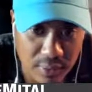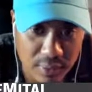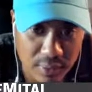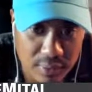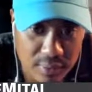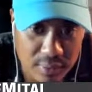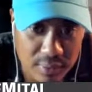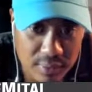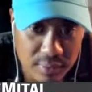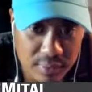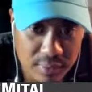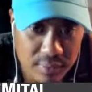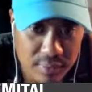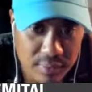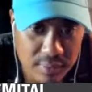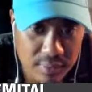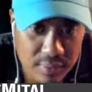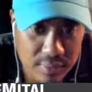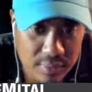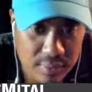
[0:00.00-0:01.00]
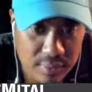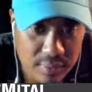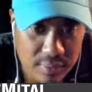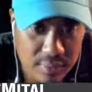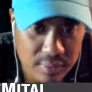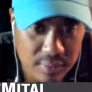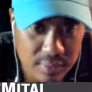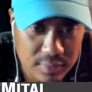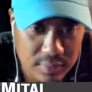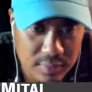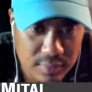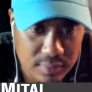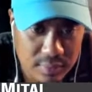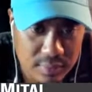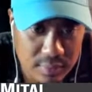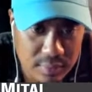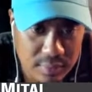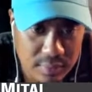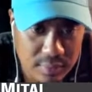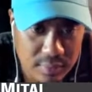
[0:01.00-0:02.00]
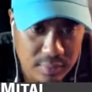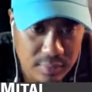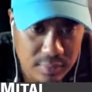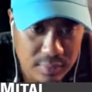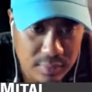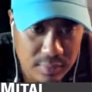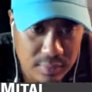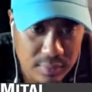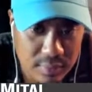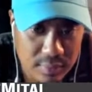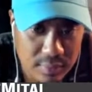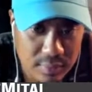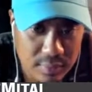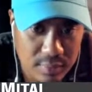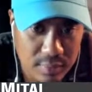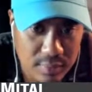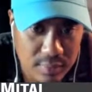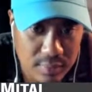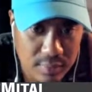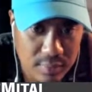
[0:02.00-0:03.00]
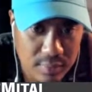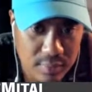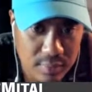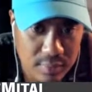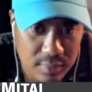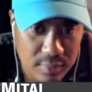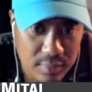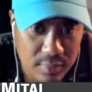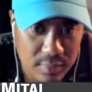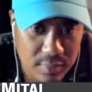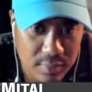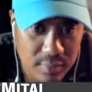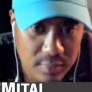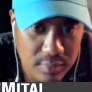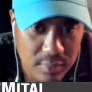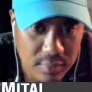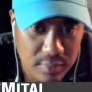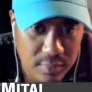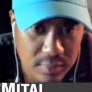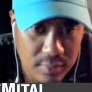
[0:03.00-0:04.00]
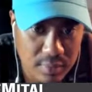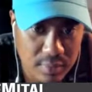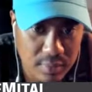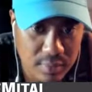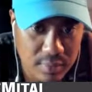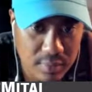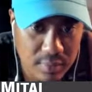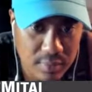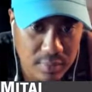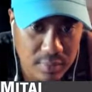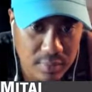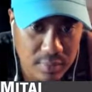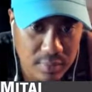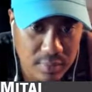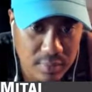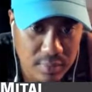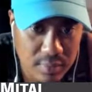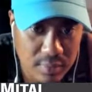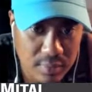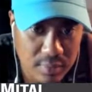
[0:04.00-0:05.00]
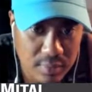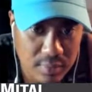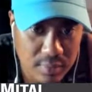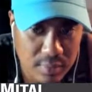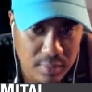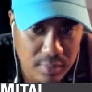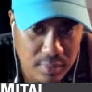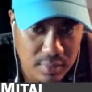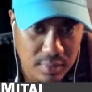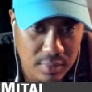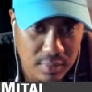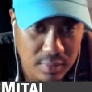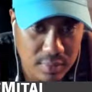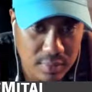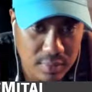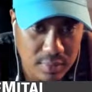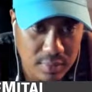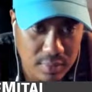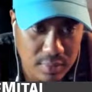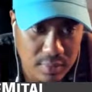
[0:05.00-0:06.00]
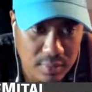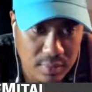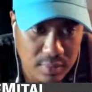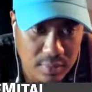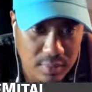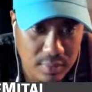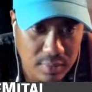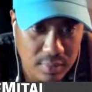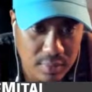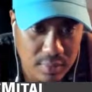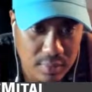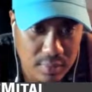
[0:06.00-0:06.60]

The person shown says nothing.